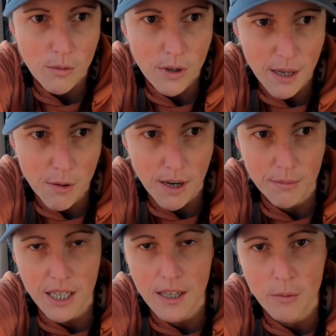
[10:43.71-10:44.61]
I will keep you
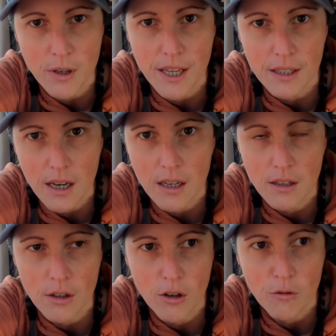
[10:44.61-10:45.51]
updated when they're
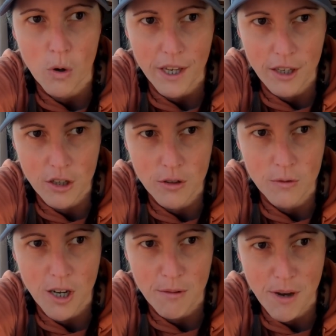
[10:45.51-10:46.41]
done of what
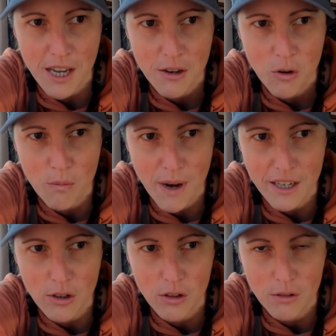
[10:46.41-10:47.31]
issues I may or
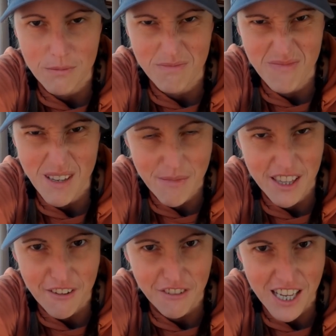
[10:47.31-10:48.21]
may not,
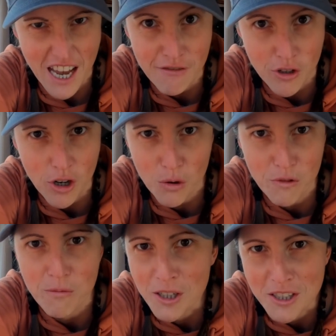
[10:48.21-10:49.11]
definitely have got with my